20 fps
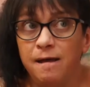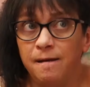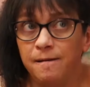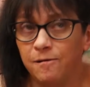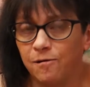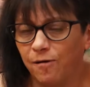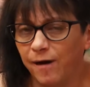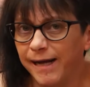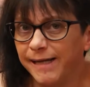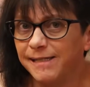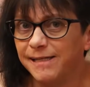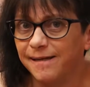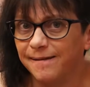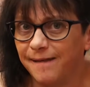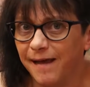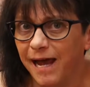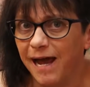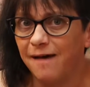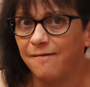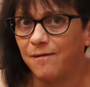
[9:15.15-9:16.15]
Granted, they
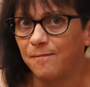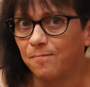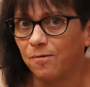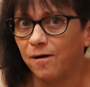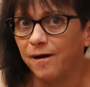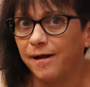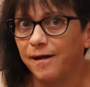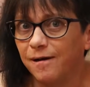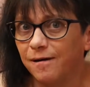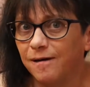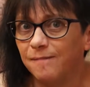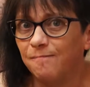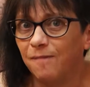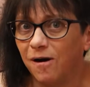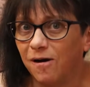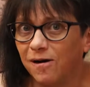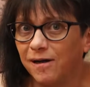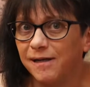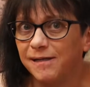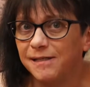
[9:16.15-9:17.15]
have a pretty good
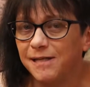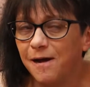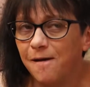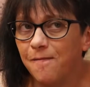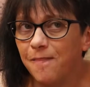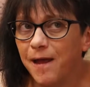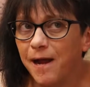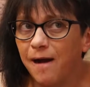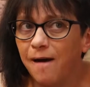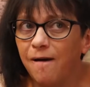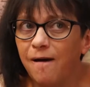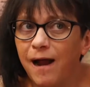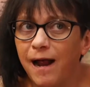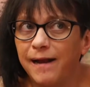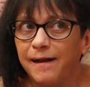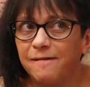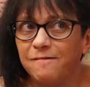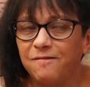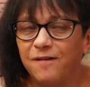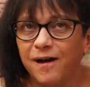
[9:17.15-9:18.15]
market down there and
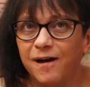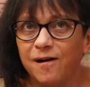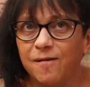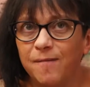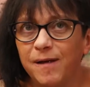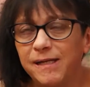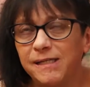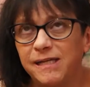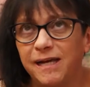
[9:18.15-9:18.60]
environment,